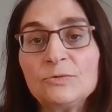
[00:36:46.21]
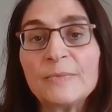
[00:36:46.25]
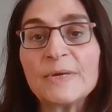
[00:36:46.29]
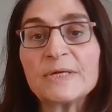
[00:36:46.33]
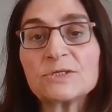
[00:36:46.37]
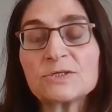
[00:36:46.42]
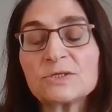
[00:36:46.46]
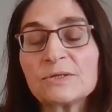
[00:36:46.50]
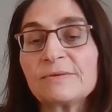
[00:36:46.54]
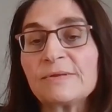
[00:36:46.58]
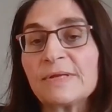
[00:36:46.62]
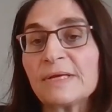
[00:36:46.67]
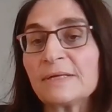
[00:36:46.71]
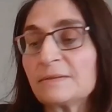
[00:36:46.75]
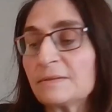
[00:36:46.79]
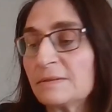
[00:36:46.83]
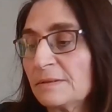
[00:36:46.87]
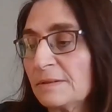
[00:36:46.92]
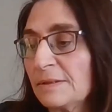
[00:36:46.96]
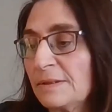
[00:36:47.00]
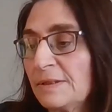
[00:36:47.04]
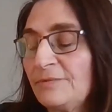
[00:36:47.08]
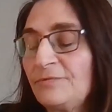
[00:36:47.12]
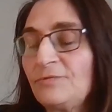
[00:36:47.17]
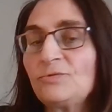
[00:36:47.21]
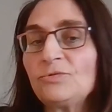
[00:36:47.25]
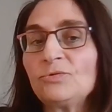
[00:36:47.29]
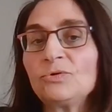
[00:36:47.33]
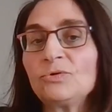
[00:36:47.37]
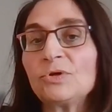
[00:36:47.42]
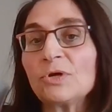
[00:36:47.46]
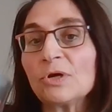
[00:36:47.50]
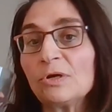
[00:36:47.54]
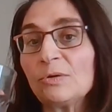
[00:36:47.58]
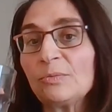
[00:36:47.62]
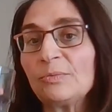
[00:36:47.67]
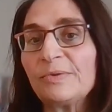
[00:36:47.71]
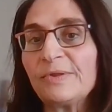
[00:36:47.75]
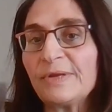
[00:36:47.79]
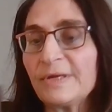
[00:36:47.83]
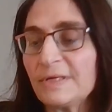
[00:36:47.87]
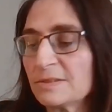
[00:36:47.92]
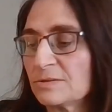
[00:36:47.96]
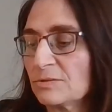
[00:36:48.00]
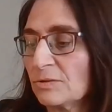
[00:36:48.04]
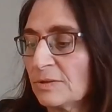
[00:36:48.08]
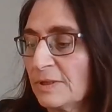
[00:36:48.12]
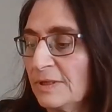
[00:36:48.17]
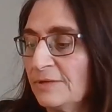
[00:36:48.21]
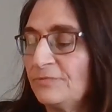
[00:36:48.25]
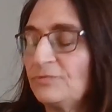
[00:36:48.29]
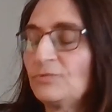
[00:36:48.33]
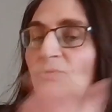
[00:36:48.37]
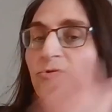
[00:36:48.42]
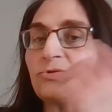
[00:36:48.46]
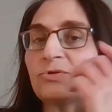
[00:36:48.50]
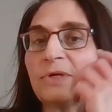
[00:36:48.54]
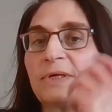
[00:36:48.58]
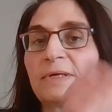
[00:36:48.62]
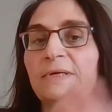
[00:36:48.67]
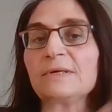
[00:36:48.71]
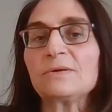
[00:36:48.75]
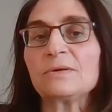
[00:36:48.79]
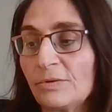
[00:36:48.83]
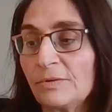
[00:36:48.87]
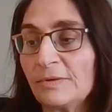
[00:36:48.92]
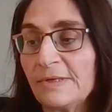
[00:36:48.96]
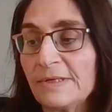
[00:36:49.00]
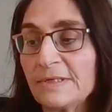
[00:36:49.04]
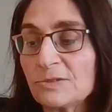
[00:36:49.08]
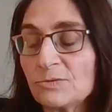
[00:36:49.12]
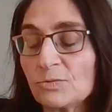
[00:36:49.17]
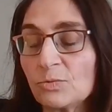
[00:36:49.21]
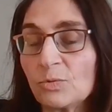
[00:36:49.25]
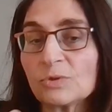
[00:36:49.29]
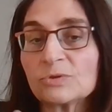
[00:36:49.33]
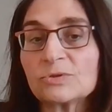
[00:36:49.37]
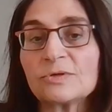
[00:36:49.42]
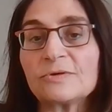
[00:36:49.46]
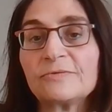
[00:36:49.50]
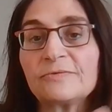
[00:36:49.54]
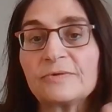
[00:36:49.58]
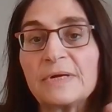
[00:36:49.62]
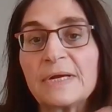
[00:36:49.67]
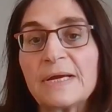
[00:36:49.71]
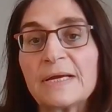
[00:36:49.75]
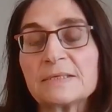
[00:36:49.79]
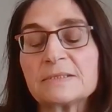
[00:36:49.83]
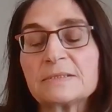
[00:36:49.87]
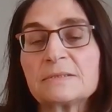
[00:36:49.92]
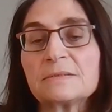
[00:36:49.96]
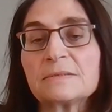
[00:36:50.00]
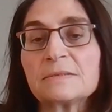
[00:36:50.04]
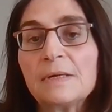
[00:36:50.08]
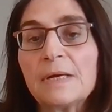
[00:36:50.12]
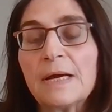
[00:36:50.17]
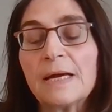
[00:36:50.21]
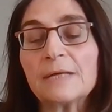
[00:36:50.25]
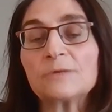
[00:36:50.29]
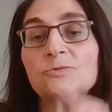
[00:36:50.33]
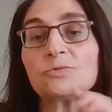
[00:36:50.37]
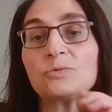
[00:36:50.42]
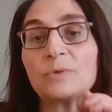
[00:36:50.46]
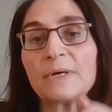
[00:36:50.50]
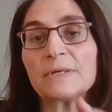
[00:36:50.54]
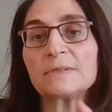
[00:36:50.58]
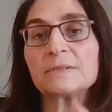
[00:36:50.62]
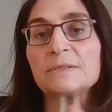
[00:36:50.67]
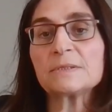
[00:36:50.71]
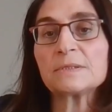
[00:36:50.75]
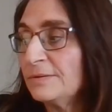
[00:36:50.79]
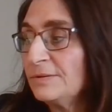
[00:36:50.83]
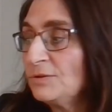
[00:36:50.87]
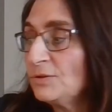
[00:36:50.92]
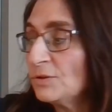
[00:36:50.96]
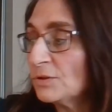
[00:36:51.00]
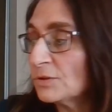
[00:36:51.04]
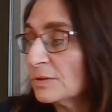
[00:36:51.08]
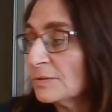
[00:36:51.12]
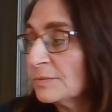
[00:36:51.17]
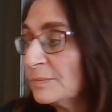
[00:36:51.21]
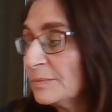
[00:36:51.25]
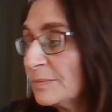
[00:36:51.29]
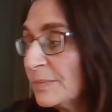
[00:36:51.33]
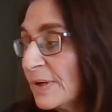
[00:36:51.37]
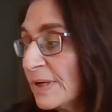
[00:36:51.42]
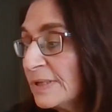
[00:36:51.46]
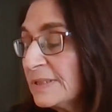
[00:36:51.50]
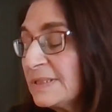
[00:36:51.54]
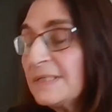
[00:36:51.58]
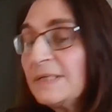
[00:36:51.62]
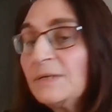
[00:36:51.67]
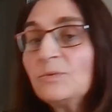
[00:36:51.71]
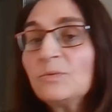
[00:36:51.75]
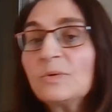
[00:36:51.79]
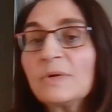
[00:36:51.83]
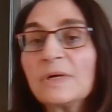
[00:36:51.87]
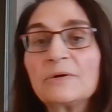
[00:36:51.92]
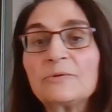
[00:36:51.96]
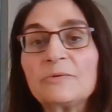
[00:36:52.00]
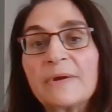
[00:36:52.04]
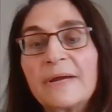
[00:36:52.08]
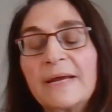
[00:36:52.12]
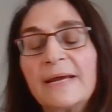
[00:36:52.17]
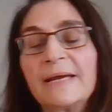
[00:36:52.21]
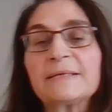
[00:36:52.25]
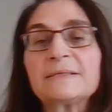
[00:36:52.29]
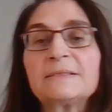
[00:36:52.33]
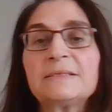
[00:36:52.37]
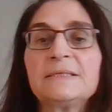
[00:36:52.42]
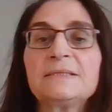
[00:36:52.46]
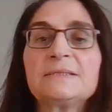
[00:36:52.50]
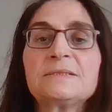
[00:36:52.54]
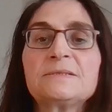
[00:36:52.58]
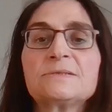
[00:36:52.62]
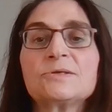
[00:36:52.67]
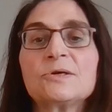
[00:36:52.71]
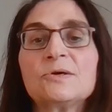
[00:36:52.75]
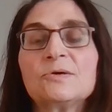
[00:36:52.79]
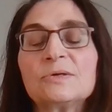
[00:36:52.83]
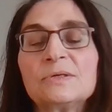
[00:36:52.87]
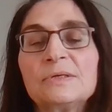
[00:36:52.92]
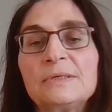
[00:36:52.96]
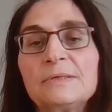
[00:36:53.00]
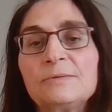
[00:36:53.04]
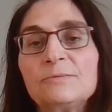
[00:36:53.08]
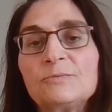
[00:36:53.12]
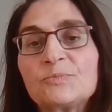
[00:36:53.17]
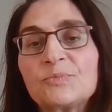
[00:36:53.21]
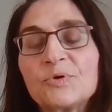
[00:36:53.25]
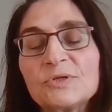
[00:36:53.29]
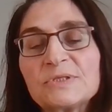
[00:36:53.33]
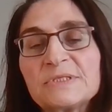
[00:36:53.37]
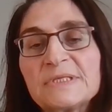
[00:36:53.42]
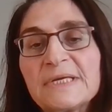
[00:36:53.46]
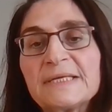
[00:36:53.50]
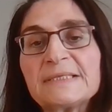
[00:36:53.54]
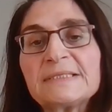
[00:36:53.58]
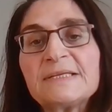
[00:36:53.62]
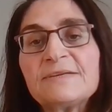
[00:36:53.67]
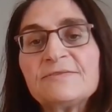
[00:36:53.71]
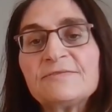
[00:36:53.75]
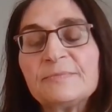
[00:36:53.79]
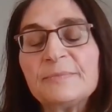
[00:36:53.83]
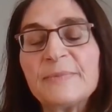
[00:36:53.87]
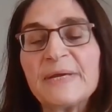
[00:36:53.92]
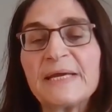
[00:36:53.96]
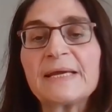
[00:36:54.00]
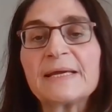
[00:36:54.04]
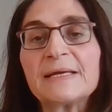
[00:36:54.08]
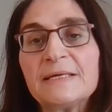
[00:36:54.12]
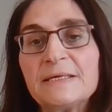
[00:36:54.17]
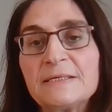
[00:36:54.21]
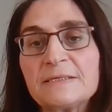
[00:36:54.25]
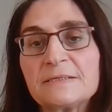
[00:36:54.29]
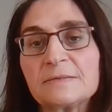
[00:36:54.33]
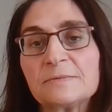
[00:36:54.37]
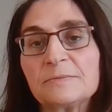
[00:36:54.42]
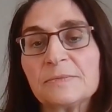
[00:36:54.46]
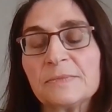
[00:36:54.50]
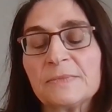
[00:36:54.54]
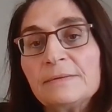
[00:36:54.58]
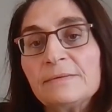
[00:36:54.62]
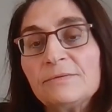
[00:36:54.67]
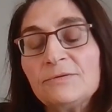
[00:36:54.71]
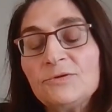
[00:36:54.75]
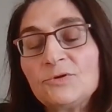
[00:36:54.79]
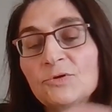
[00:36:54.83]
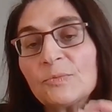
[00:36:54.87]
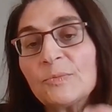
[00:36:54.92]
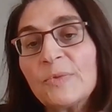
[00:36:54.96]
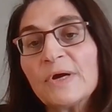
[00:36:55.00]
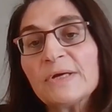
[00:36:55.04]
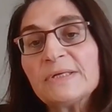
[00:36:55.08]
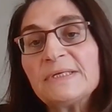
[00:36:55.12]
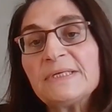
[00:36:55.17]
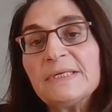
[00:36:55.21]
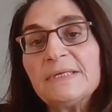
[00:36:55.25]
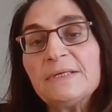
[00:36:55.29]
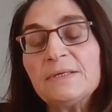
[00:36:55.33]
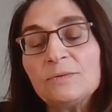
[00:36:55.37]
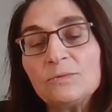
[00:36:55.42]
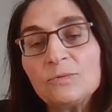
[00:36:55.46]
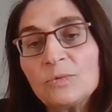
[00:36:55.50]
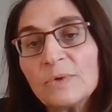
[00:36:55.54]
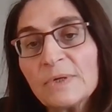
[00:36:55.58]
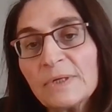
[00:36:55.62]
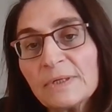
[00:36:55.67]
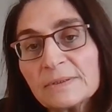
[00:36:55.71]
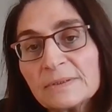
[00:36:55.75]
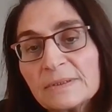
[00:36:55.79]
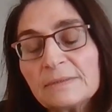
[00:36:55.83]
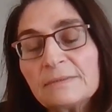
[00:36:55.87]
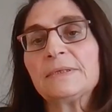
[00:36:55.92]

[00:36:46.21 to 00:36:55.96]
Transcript: mentioned that if you gulp this, or if you drink this water of glass at once, your body will react. It's a protective mechanism. Your body will